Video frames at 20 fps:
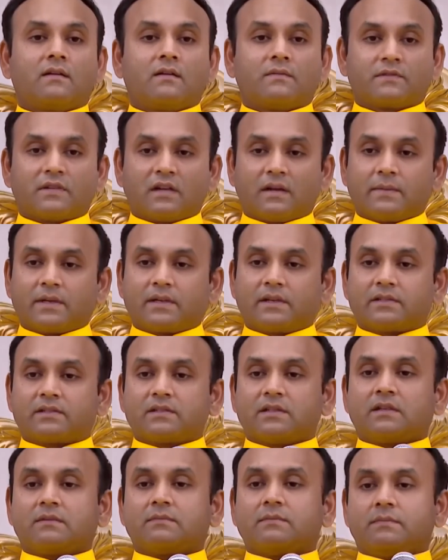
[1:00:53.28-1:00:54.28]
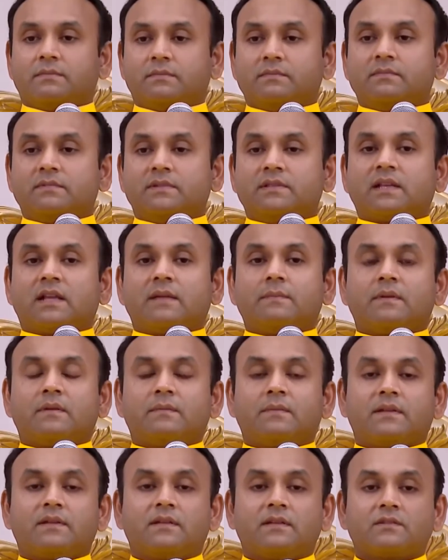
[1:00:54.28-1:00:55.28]
of Ramakrishna, disciple
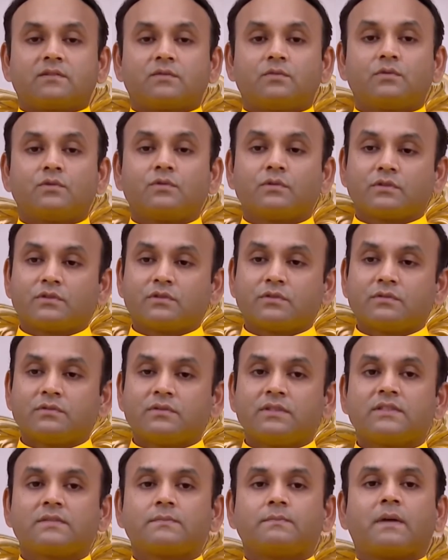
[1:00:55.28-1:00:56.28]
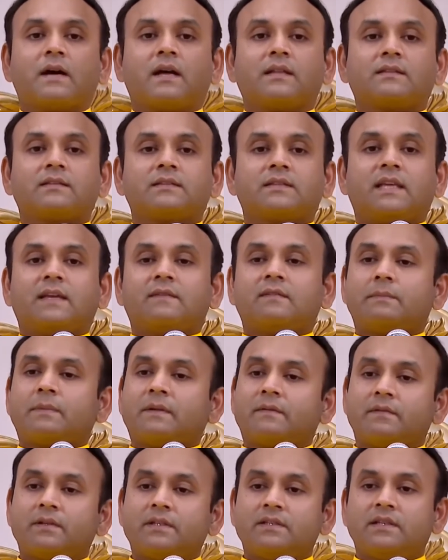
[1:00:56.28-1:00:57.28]
brothers, who took to this path, gave up
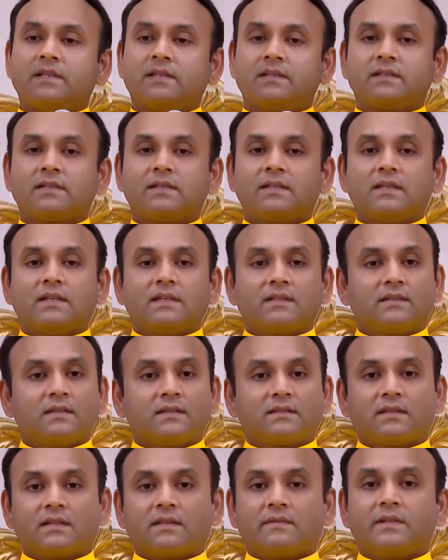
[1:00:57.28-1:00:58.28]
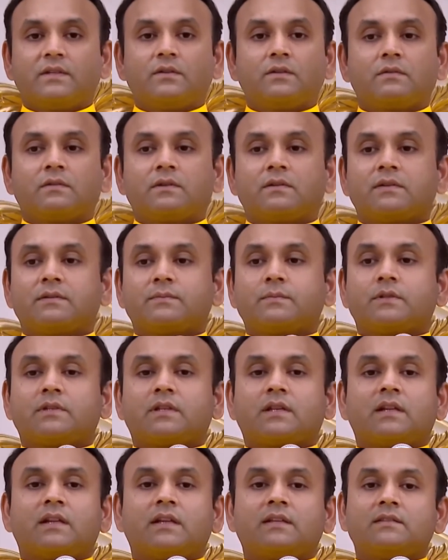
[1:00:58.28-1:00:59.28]
everything. They said, we don't want to put
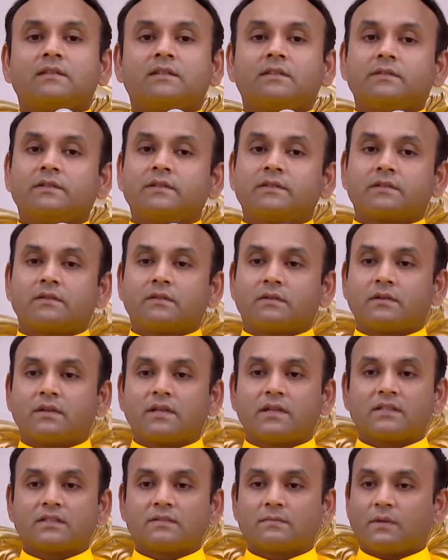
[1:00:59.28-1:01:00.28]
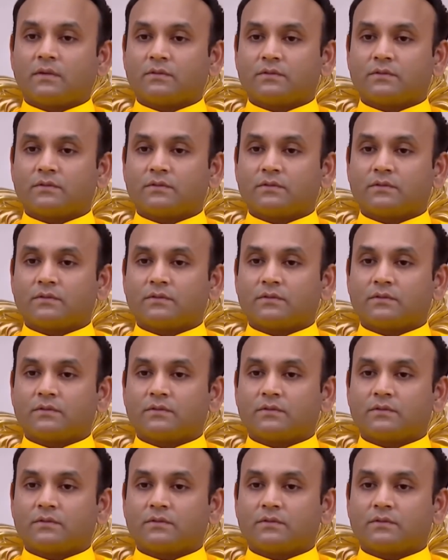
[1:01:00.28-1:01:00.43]
our legs into this crocodile's